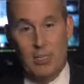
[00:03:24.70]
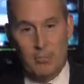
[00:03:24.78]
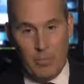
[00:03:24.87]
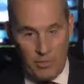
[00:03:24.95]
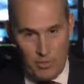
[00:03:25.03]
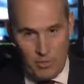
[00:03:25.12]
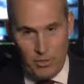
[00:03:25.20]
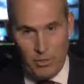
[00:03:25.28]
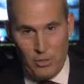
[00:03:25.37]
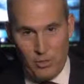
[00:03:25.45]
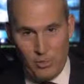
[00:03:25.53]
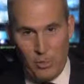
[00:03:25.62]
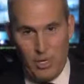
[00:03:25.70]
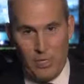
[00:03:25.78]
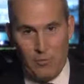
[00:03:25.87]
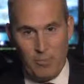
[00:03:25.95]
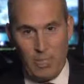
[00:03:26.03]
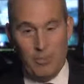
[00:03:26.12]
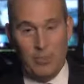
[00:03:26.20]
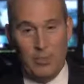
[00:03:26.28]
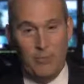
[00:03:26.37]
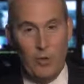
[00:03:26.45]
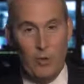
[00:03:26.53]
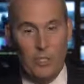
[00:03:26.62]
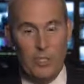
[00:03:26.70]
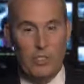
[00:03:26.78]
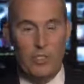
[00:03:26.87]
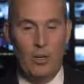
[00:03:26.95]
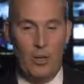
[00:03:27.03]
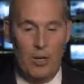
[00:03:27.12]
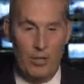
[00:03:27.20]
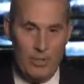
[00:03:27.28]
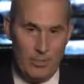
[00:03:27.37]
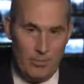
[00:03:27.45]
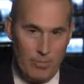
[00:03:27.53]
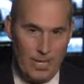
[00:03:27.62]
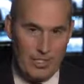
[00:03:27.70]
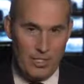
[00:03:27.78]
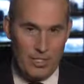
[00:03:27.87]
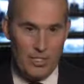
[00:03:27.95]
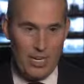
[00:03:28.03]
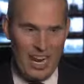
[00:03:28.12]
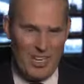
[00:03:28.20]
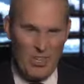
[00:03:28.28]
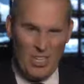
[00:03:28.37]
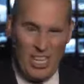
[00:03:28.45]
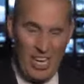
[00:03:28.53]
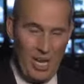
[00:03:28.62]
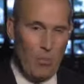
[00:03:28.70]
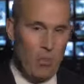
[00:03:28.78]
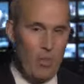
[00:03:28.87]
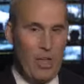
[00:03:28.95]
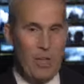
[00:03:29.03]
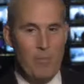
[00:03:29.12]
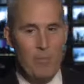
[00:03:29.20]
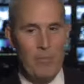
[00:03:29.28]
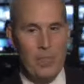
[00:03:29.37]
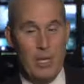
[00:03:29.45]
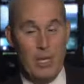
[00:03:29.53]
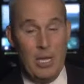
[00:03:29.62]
But you do want people to focus on your message, how you can help them,